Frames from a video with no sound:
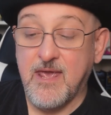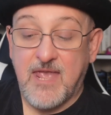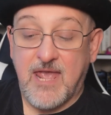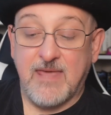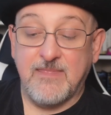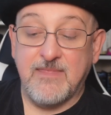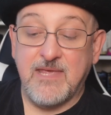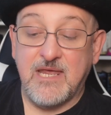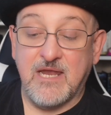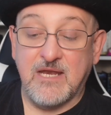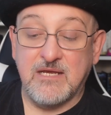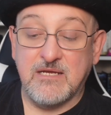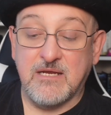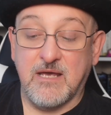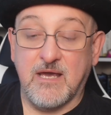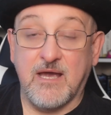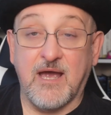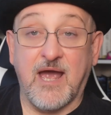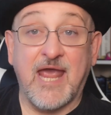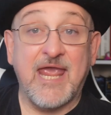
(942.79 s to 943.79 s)
And then
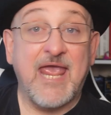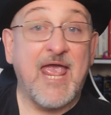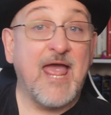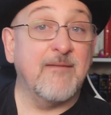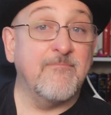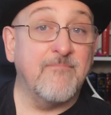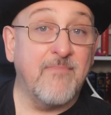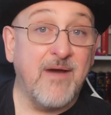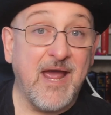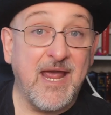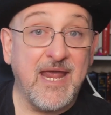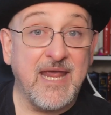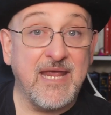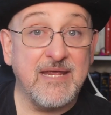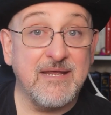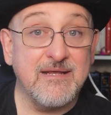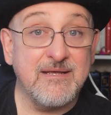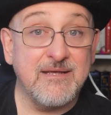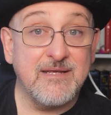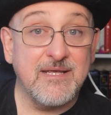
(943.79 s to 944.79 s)
I had
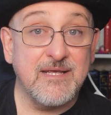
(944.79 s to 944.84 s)
my